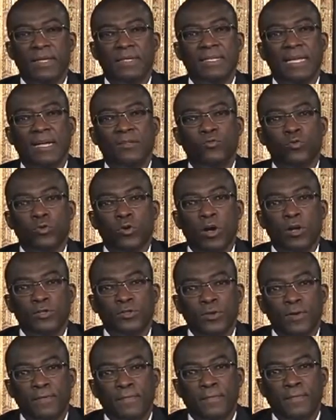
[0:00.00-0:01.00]
That would
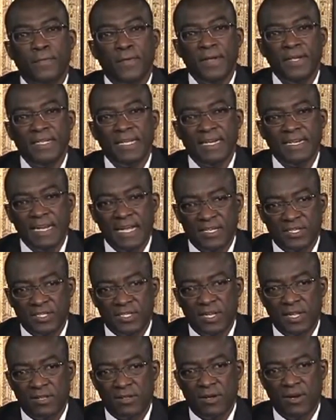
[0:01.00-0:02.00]
also free the
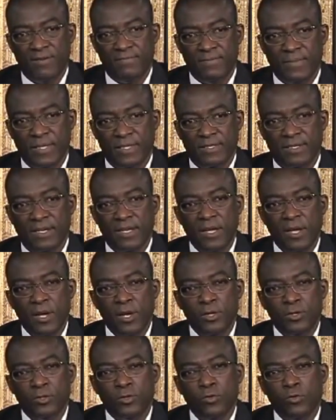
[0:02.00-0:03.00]
national government
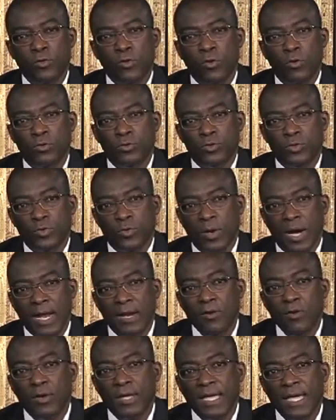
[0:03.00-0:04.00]
to
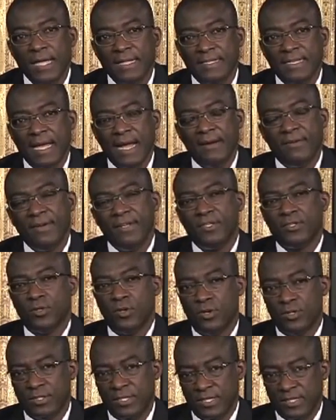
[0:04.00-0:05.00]
allocate their
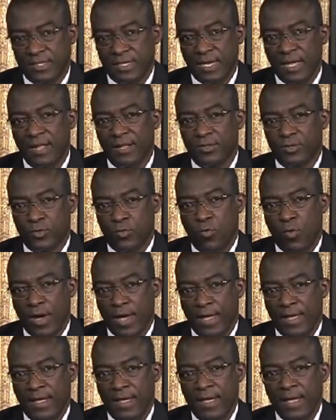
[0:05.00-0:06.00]
resources
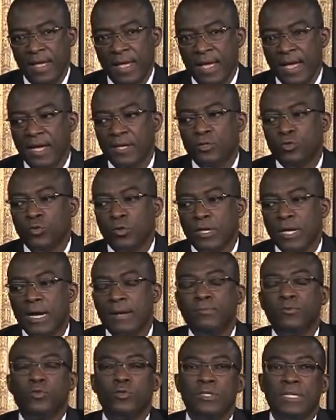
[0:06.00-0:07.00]
elsewhere and to
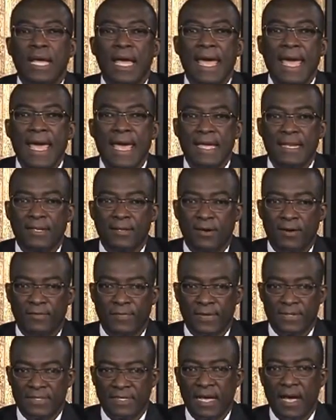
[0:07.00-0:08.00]
come to the aid
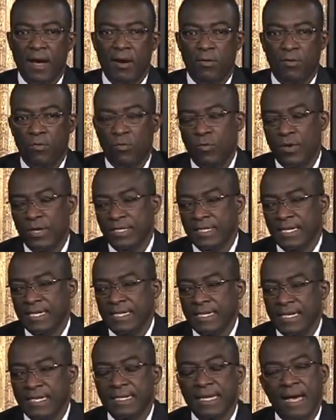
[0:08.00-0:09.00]
of a town when they
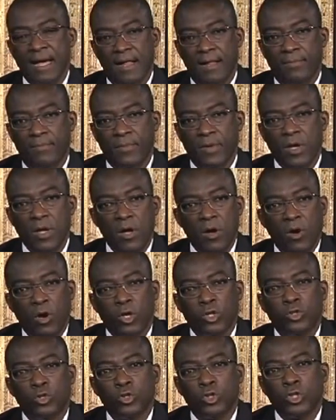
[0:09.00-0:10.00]
need help,
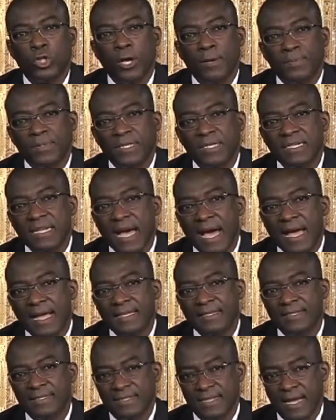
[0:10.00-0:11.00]
or to
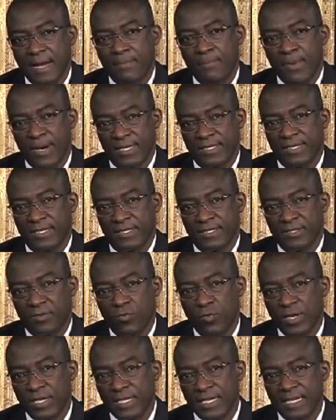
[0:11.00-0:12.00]
subsidize their budget
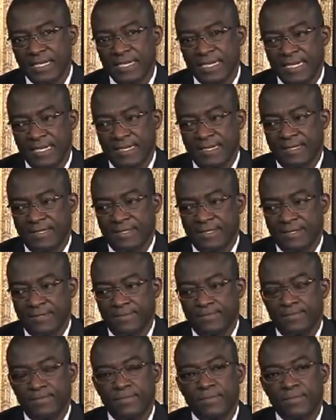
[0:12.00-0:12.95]
when they need it.